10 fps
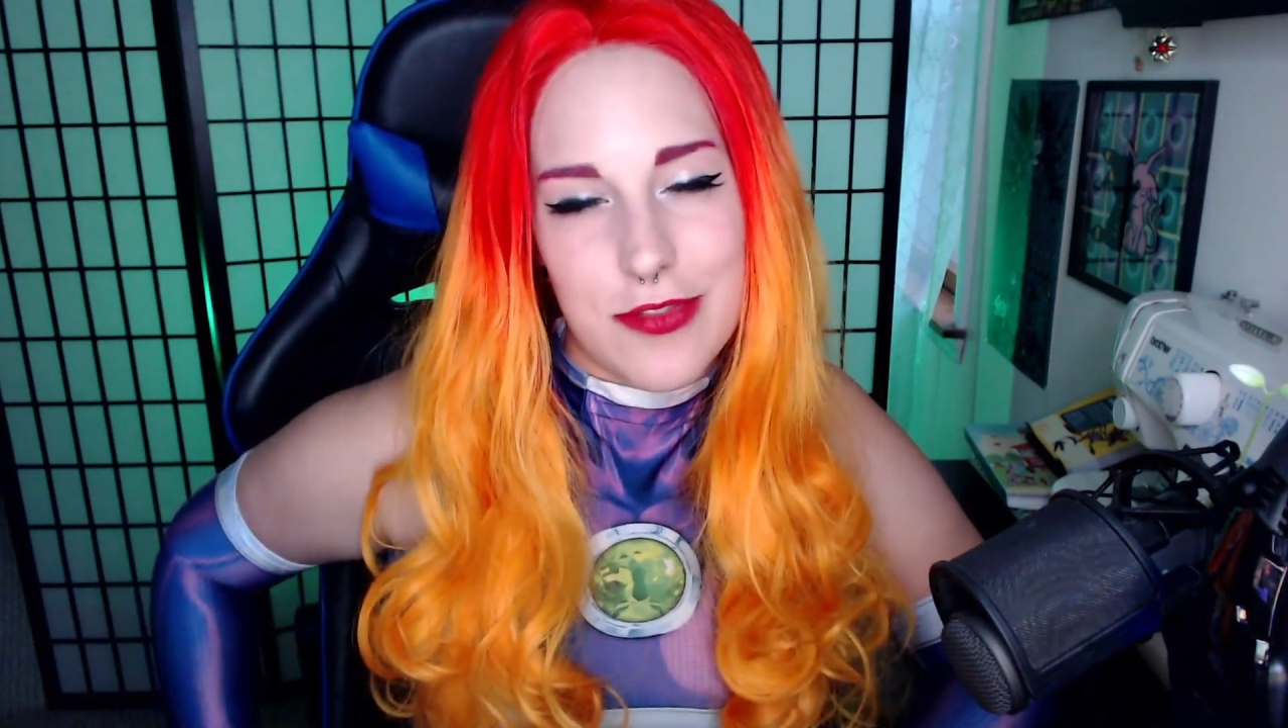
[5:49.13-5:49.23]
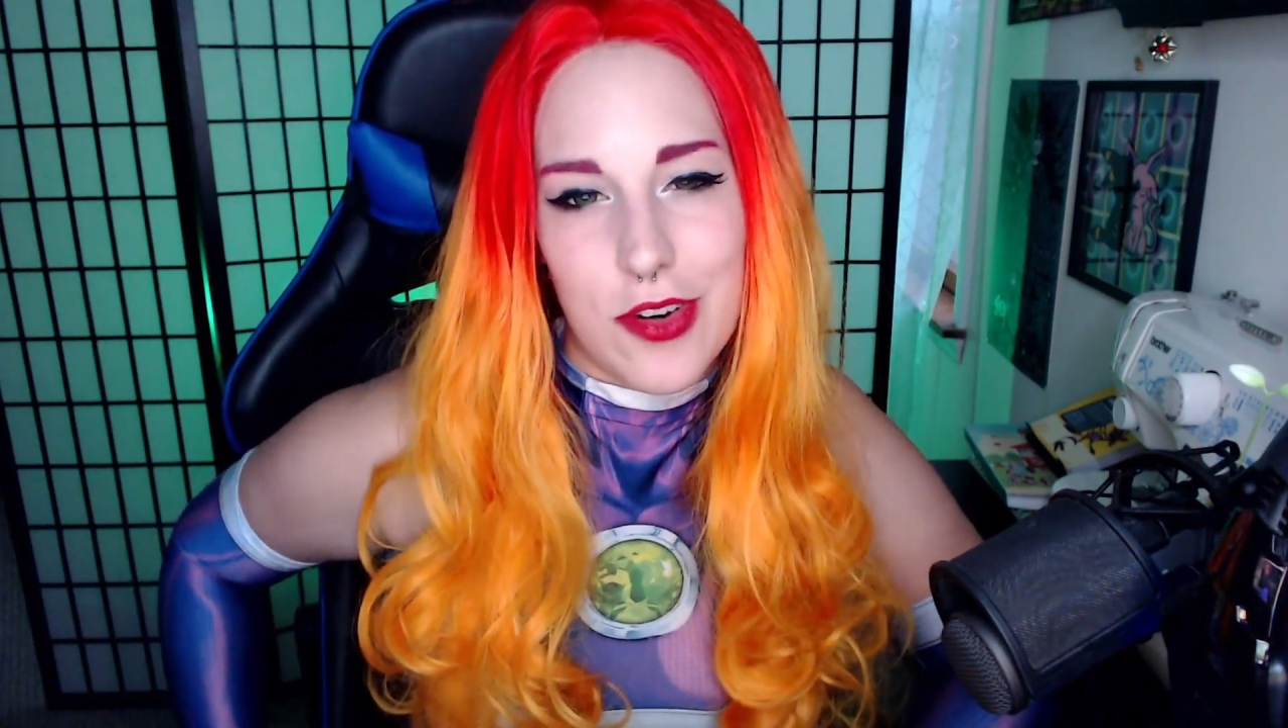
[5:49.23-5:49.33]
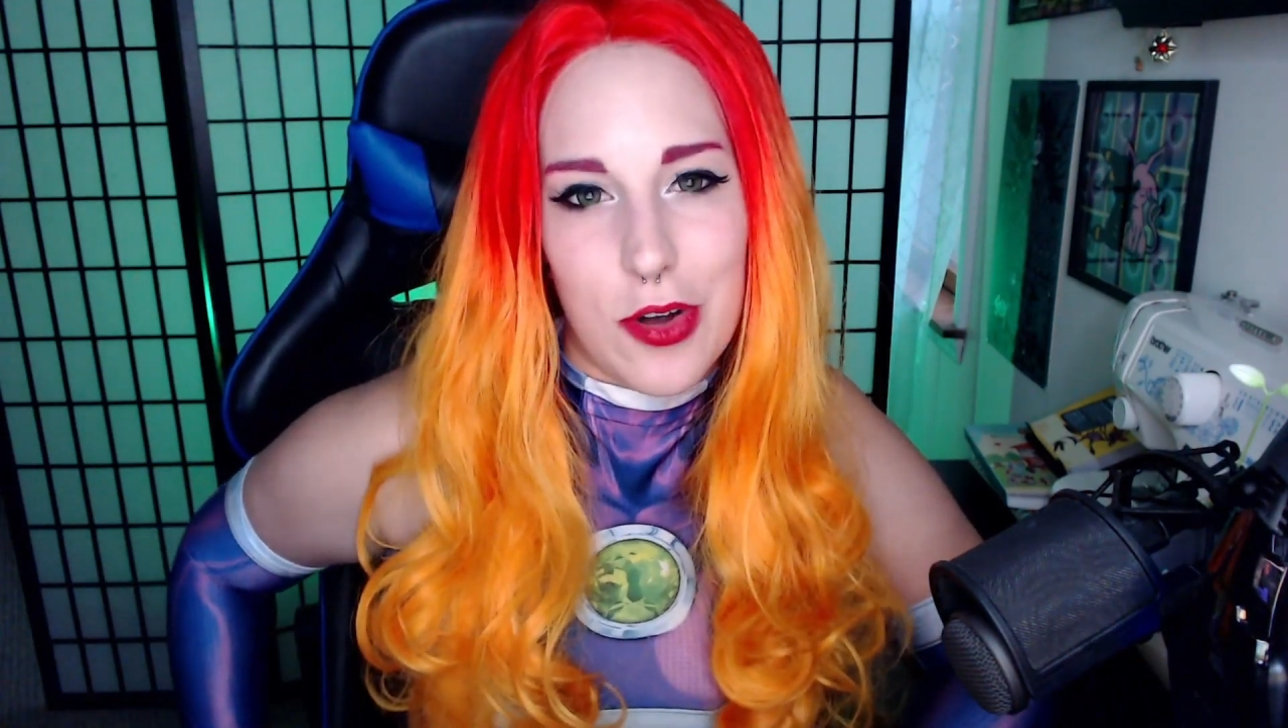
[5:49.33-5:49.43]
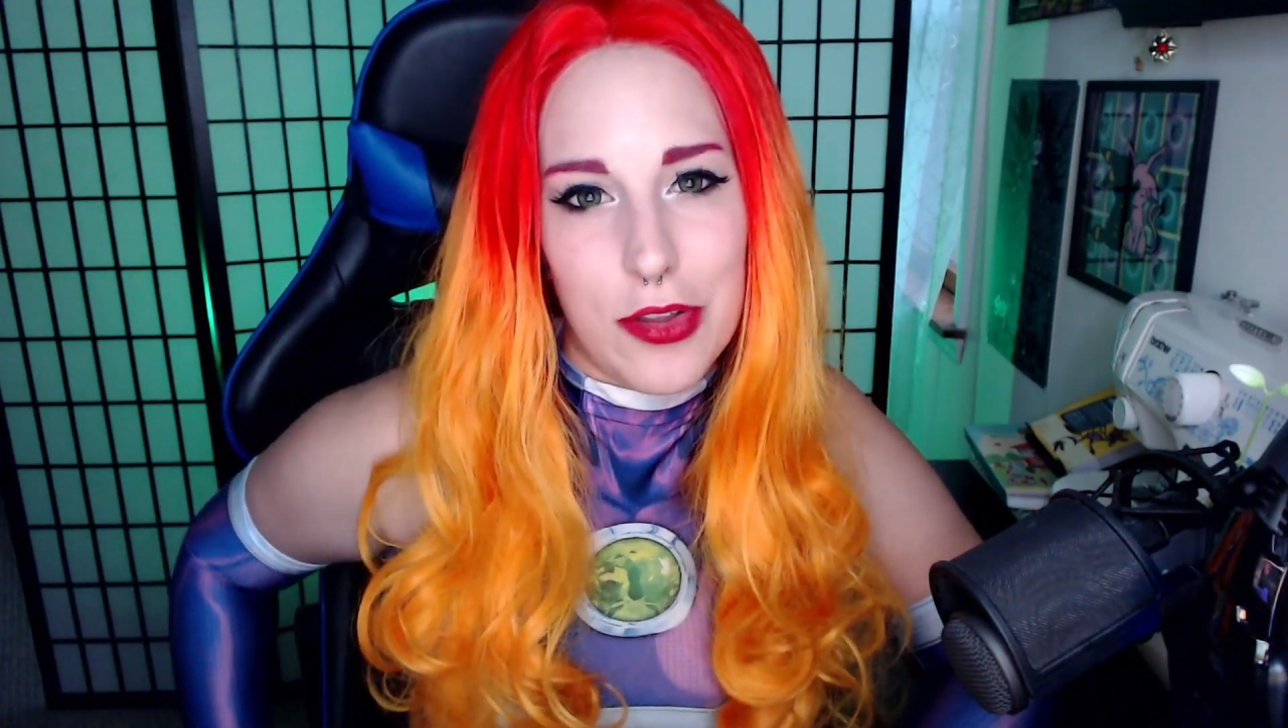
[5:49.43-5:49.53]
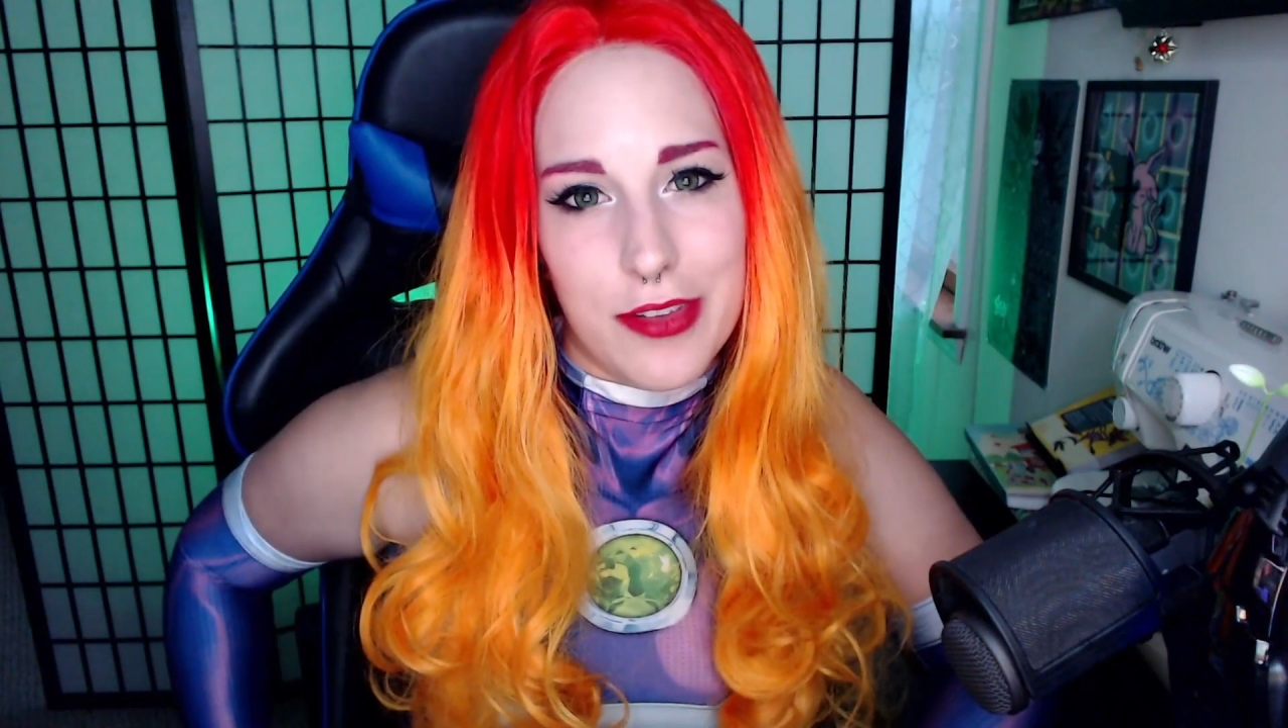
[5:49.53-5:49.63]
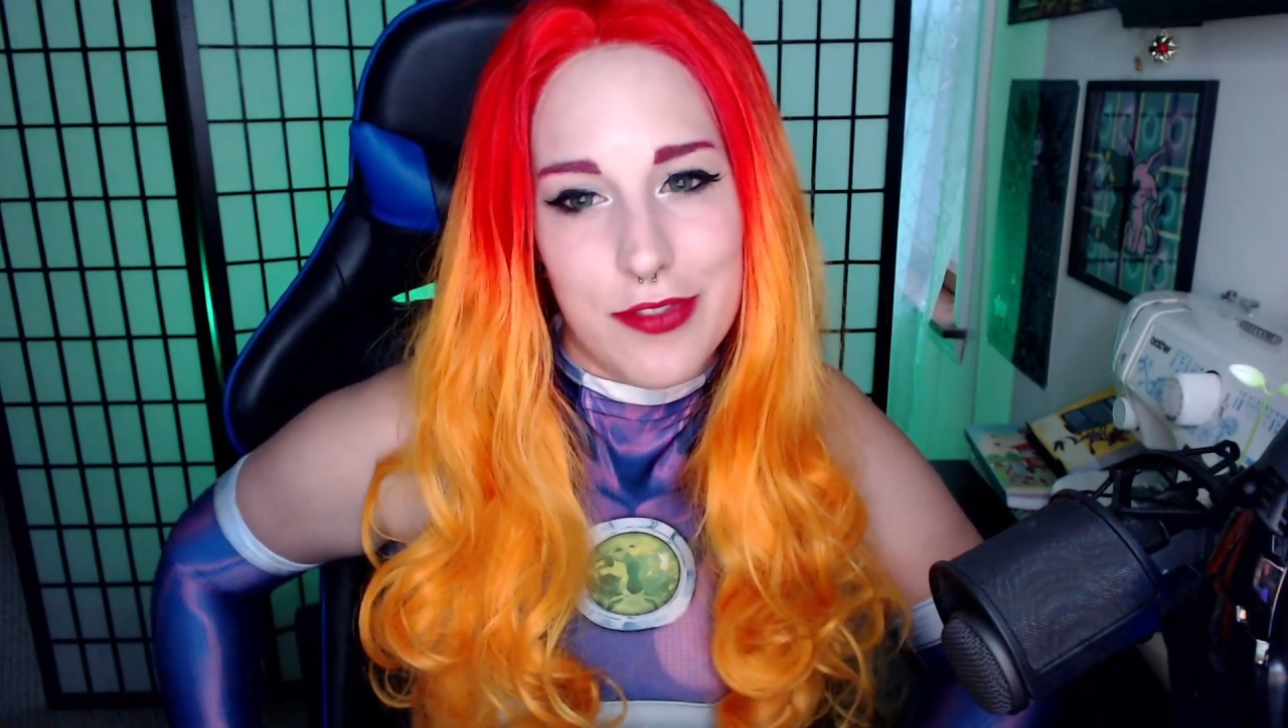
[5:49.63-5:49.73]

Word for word: for all the